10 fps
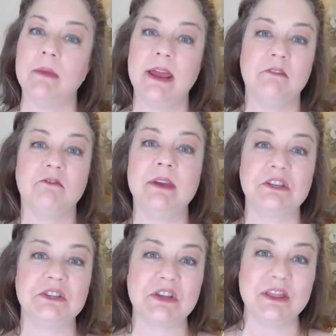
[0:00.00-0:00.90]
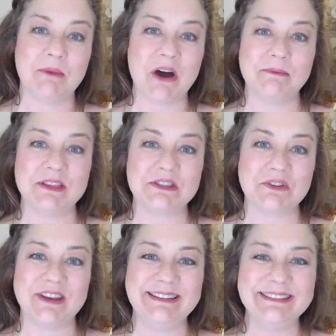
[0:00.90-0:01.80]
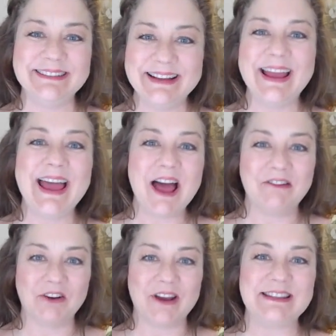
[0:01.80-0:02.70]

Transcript: My information's on the bottom of the screen. Have a